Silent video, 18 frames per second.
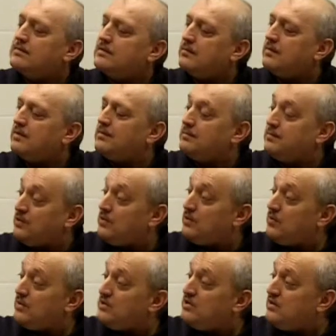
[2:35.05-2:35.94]
Someone, you
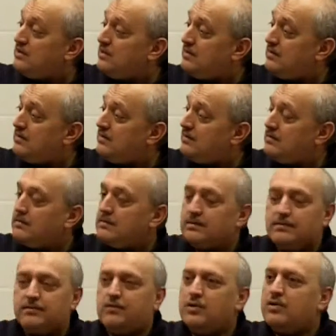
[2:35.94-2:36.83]
know what she did?
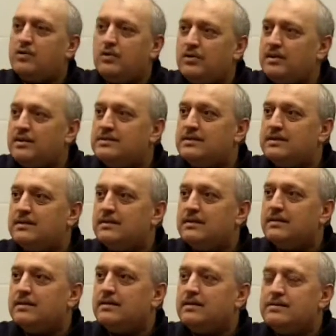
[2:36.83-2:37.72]
For no reason,
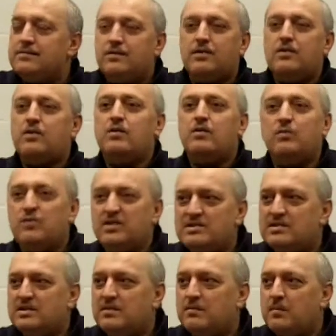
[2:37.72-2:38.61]
for no
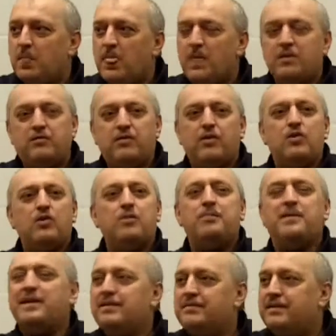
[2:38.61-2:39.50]
wisdom, for no
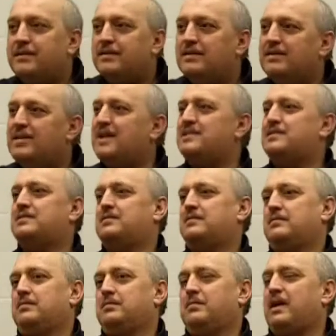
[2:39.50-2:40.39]
benefit, that's
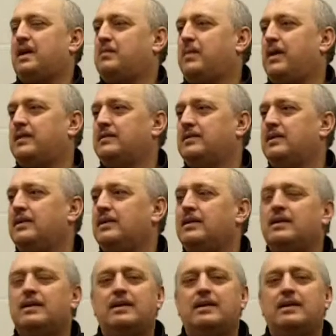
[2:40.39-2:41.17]
backbiting.